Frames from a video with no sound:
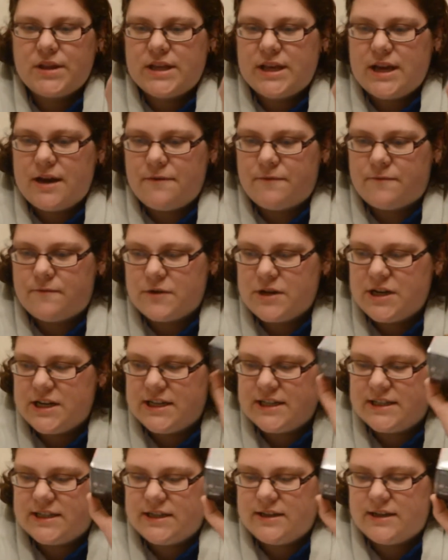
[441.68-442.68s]
To have free
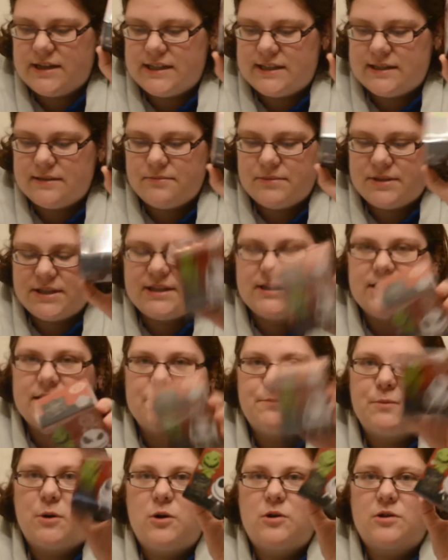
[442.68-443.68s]
Disney items in
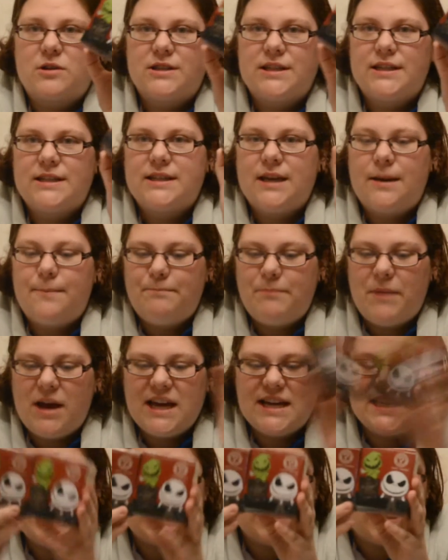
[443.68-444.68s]
this box is
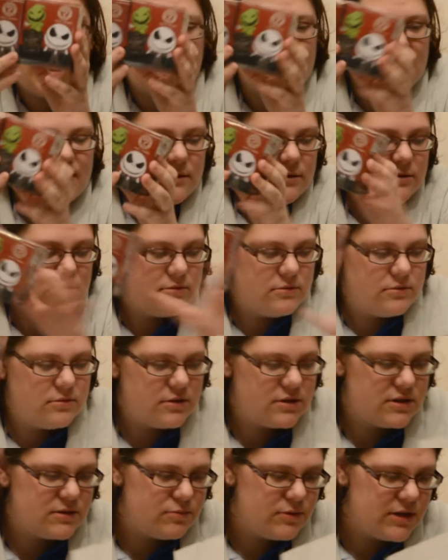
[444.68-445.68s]
amazing.
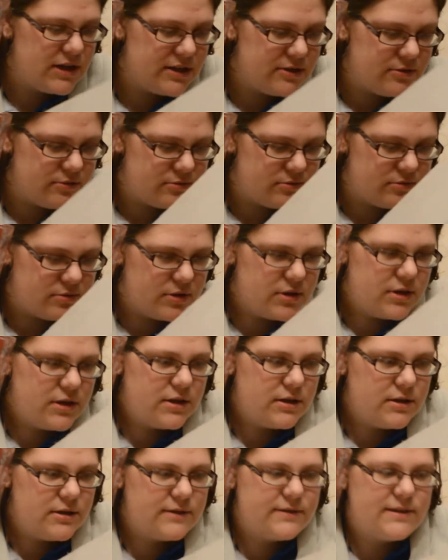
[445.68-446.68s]
It's really cool.
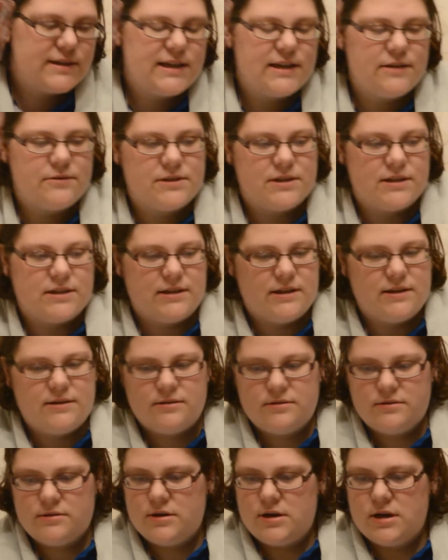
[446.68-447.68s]
Nothing else in
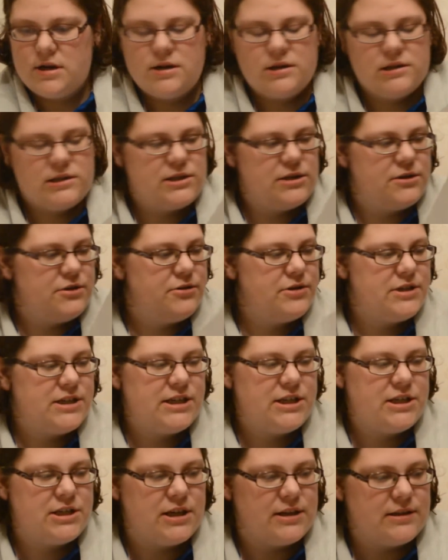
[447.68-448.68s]
there. So no
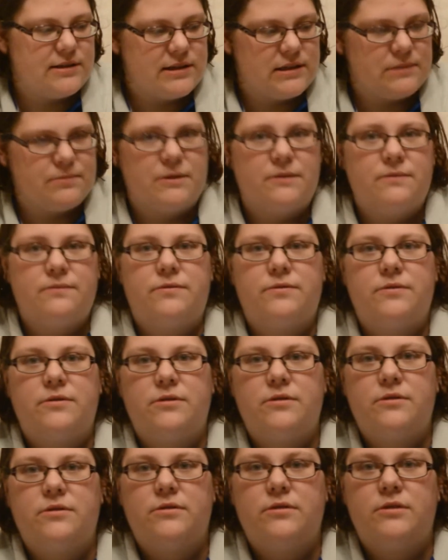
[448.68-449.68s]
t-shirt this month.
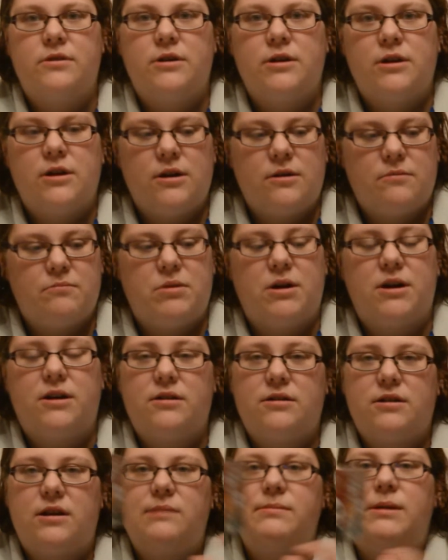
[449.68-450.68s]

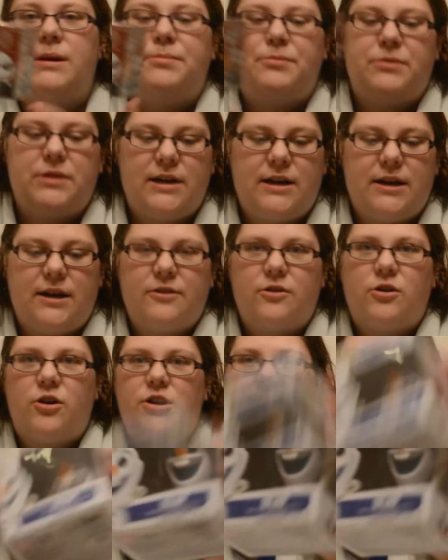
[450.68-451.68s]
But I'm happy with that. I got an